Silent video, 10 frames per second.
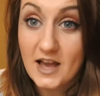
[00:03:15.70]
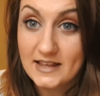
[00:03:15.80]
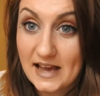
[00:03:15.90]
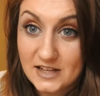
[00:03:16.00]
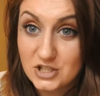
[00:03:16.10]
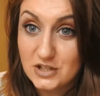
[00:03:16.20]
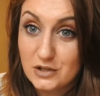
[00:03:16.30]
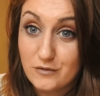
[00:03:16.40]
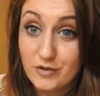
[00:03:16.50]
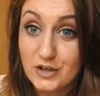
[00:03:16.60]
a gadget
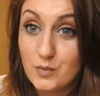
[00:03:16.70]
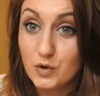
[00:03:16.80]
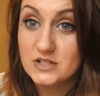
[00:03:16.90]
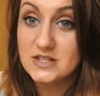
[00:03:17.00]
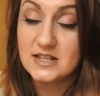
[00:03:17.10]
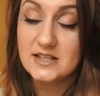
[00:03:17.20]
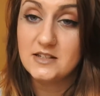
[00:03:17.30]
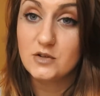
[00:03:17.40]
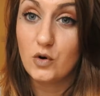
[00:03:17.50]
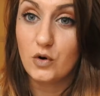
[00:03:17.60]
that you've really
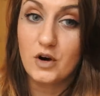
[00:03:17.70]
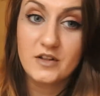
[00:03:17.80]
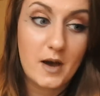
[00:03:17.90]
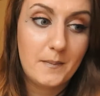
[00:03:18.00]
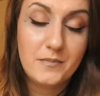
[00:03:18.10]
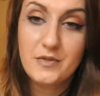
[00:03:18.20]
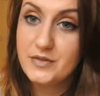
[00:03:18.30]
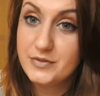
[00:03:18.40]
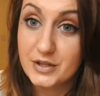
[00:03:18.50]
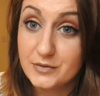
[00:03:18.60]
wanted, or
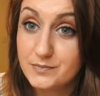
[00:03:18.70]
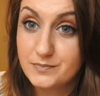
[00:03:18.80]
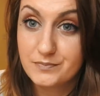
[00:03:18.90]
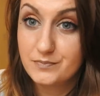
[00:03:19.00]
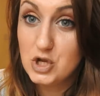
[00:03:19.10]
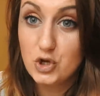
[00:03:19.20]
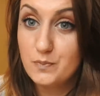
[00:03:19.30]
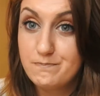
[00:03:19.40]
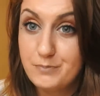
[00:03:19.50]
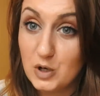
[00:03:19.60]
the new
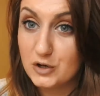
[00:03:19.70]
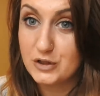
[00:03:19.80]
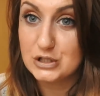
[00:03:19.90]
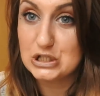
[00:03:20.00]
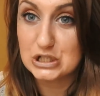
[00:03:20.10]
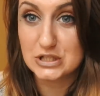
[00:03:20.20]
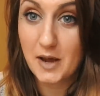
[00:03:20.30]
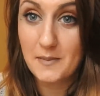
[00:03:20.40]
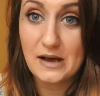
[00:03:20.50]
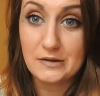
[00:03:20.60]
book that's just
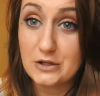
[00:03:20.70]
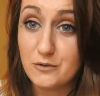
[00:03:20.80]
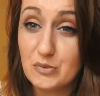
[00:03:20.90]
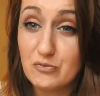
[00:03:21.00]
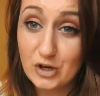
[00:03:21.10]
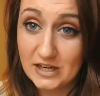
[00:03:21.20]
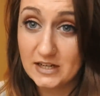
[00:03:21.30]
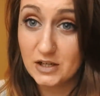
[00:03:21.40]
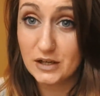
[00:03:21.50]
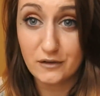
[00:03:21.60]
come out that you've been
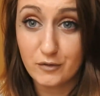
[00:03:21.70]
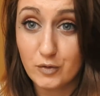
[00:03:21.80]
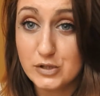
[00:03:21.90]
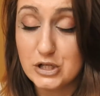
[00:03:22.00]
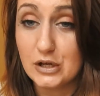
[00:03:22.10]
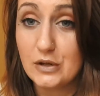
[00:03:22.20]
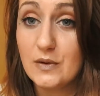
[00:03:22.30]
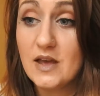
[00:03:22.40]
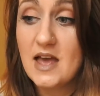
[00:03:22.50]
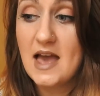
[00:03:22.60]
really looking forward
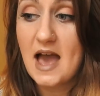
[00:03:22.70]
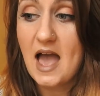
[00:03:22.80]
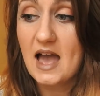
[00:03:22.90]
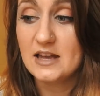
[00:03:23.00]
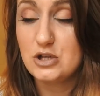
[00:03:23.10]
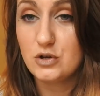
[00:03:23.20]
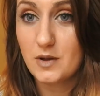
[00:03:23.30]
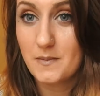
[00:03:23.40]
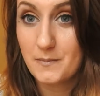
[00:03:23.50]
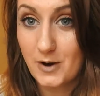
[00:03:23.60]
to. And you
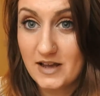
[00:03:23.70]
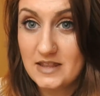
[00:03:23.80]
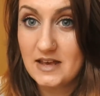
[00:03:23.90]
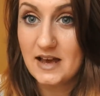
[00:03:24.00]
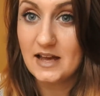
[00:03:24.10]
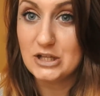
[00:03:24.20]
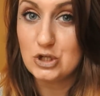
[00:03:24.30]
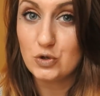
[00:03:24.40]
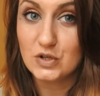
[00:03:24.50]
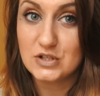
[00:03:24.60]
can buy that
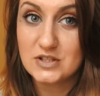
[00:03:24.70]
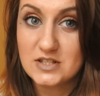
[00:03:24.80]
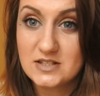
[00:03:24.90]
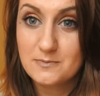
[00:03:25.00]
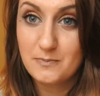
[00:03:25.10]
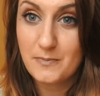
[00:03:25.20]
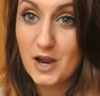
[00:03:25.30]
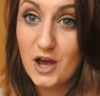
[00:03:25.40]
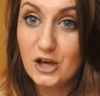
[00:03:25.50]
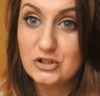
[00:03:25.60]
and you can
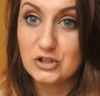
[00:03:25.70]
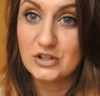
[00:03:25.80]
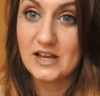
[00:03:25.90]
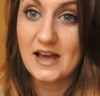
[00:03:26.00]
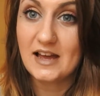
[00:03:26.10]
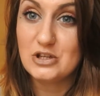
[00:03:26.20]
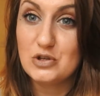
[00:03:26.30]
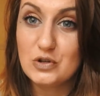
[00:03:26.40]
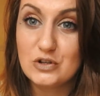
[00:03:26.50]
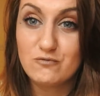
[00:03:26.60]
splurge on it and
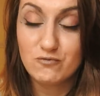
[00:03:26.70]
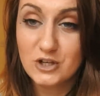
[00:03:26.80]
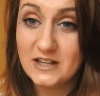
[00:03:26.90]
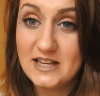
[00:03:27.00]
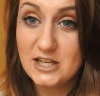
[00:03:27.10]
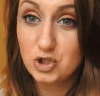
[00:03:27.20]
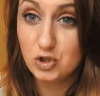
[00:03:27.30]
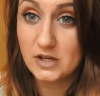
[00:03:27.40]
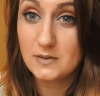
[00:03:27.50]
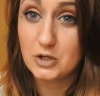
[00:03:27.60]
you can really
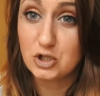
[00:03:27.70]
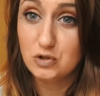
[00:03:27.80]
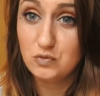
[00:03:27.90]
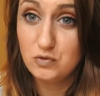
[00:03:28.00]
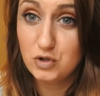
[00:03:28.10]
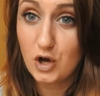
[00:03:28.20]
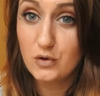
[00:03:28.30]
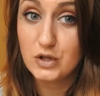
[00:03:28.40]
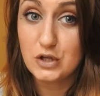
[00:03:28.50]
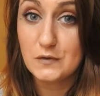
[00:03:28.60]
enjoy it because you
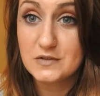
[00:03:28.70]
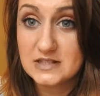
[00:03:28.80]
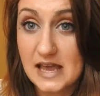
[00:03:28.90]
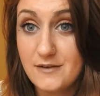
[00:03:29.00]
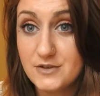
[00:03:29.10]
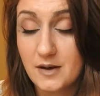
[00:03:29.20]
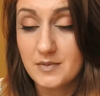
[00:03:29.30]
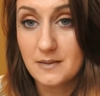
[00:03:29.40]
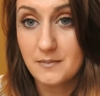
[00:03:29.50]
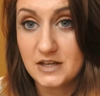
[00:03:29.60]
know that you've saved up
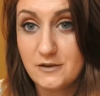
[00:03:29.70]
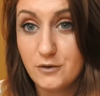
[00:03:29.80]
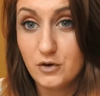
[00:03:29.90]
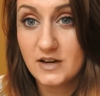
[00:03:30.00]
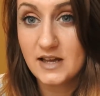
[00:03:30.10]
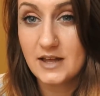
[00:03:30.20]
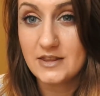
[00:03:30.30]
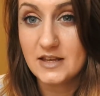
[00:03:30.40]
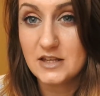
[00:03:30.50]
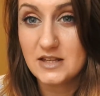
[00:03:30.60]
that money for it, and